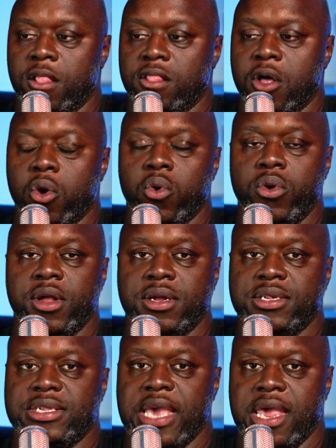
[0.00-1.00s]
load
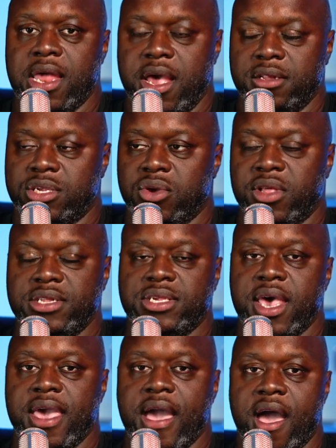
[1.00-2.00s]
data in. So let's
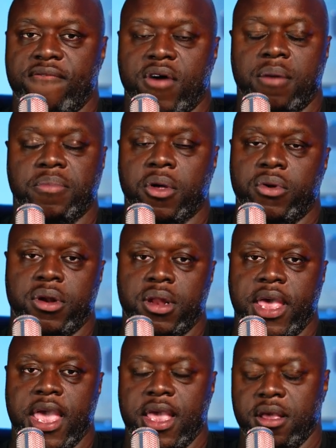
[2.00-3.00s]
say I've uploaded
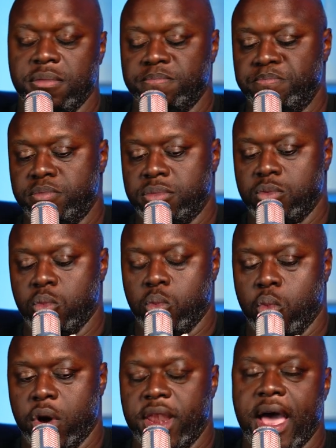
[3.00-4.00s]
a
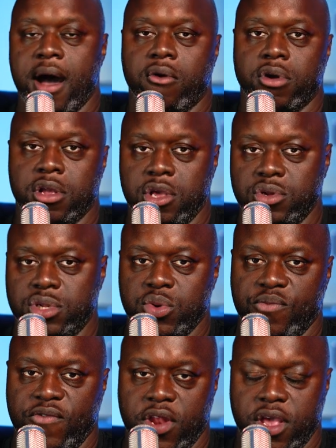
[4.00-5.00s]
one hour
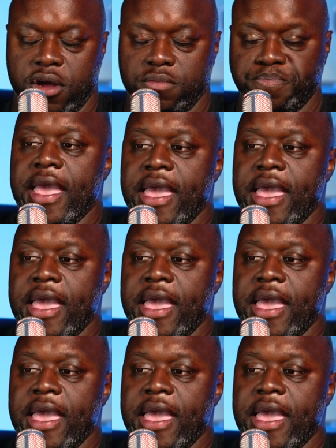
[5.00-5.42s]
YouTube video.